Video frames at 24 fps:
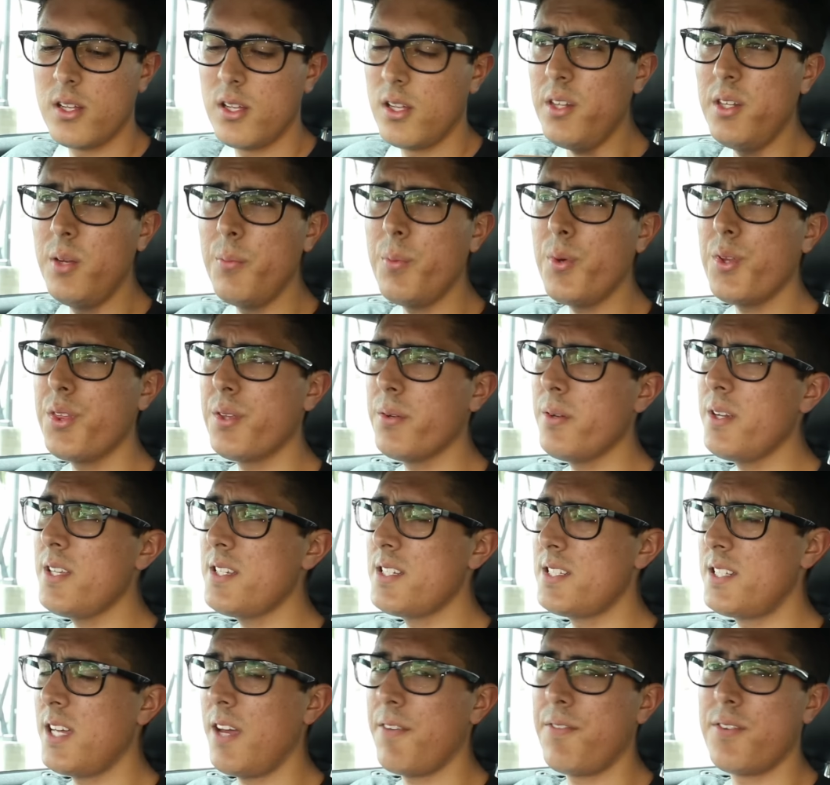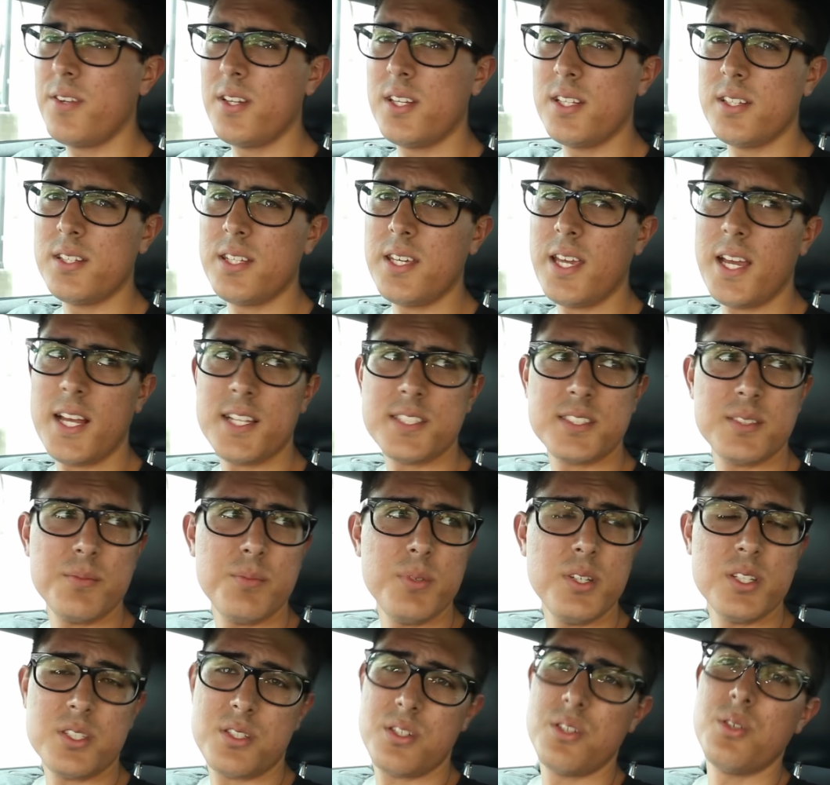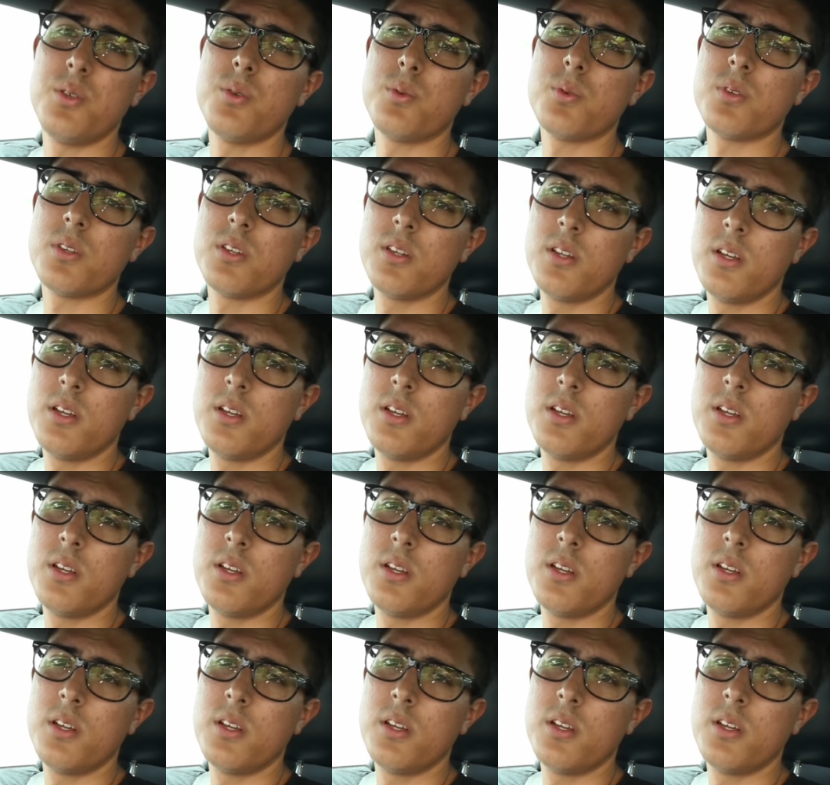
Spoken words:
Number 3 is definitely has to be a tune.